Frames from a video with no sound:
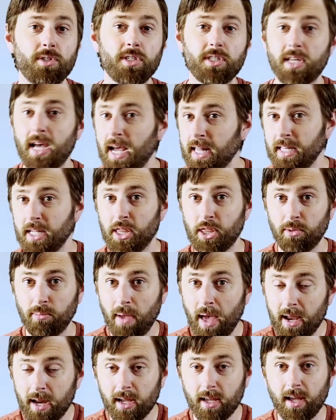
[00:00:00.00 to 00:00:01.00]
is highly
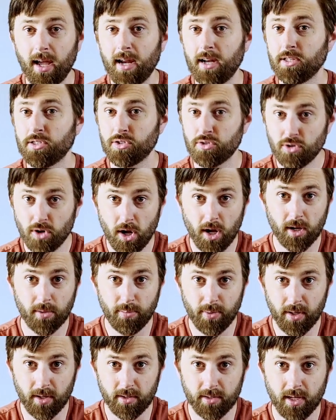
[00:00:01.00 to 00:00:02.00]
thematic and a strong
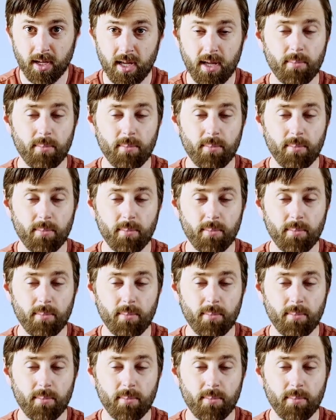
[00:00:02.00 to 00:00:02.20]
build,